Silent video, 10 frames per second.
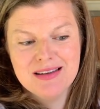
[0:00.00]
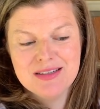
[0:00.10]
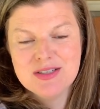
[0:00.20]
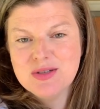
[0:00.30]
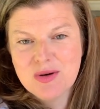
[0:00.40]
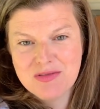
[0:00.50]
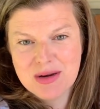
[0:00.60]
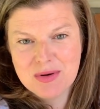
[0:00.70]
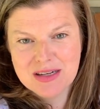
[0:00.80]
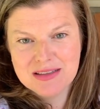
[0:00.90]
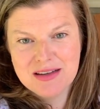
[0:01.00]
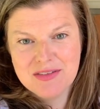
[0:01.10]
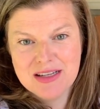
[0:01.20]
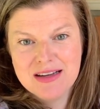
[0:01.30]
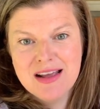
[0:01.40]
to know if they were going to love
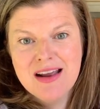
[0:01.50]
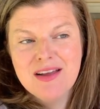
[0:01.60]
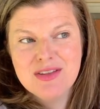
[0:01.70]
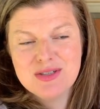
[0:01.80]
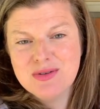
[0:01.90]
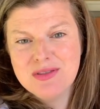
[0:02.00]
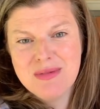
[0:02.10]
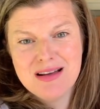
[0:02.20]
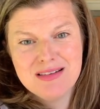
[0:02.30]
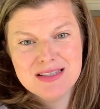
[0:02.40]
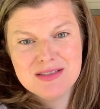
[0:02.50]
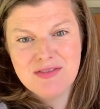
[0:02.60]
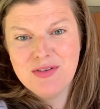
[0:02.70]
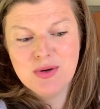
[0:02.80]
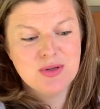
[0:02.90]
it. The truth of the matter is
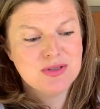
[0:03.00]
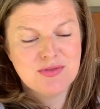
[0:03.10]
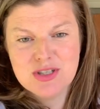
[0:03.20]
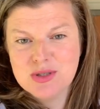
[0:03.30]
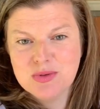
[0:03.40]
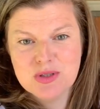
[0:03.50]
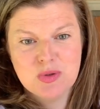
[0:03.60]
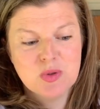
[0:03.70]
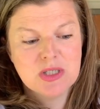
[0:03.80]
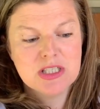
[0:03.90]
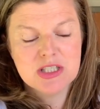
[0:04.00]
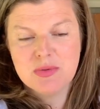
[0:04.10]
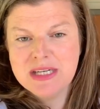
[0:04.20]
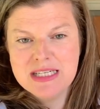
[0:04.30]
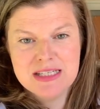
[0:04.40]
photos, virtual tours,
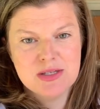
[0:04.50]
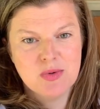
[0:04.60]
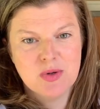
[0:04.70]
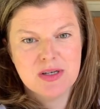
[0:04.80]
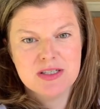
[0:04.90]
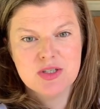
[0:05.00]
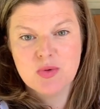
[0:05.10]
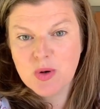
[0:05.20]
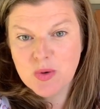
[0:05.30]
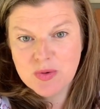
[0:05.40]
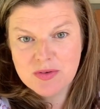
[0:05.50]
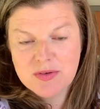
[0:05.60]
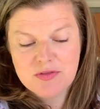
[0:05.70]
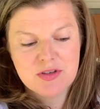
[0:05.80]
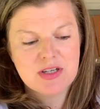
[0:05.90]
3D tours, drone
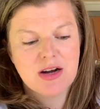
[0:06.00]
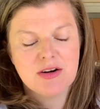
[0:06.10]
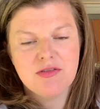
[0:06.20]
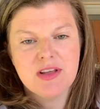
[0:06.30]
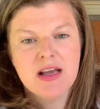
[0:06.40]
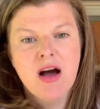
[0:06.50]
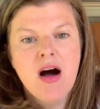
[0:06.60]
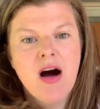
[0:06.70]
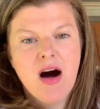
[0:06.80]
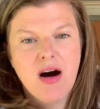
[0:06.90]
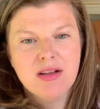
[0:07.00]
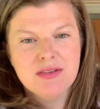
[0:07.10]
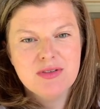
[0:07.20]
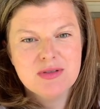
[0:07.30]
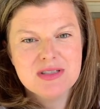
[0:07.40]
photography, all
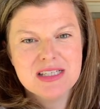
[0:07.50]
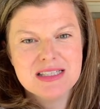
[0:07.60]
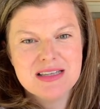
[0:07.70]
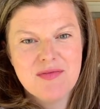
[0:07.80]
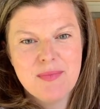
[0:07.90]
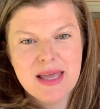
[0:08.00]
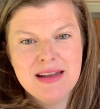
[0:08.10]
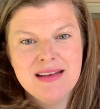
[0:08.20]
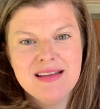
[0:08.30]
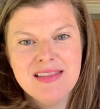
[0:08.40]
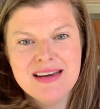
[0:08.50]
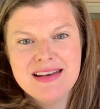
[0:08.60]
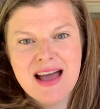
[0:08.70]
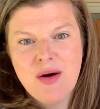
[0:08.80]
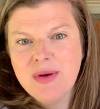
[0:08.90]
of those things have made it that
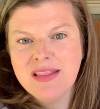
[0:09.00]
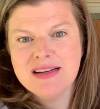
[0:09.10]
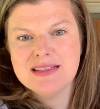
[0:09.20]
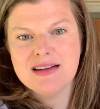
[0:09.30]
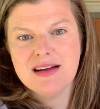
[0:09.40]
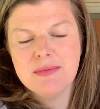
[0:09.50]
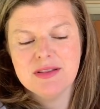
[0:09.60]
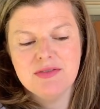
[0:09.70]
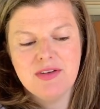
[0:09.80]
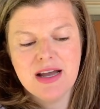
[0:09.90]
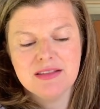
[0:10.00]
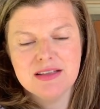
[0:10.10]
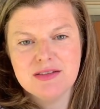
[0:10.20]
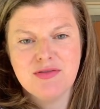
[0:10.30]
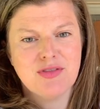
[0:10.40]
now we like to talk about the fact
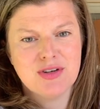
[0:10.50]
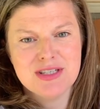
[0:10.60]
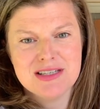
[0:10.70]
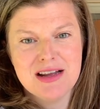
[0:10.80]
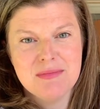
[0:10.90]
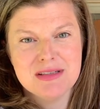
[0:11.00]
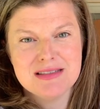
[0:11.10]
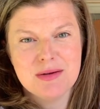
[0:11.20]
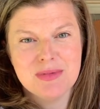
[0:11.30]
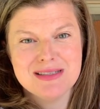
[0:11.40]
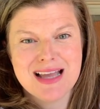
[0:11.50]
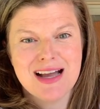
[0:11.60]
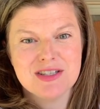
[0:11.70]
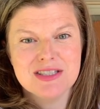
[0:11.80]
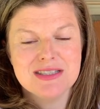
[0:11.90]
that the first time that someone's
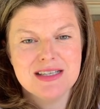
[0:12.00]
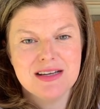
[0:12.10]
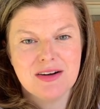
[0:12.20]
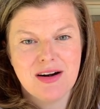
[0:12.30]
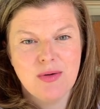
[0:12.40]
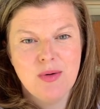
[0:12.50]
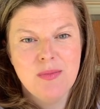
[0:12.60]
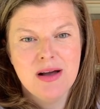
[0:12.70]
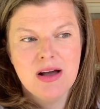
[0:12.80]
actually seeing your home